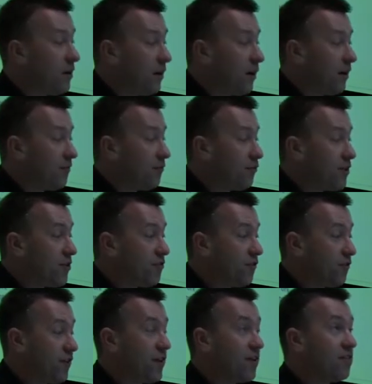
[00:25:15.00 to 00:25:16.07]
uh, for each
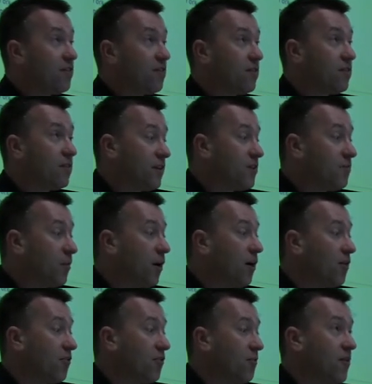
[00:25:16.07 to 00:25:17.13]
of these, these
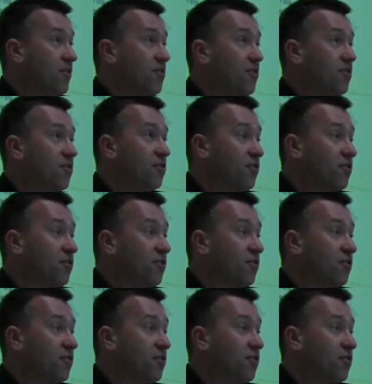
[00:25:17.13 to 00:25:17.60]
parts of the business.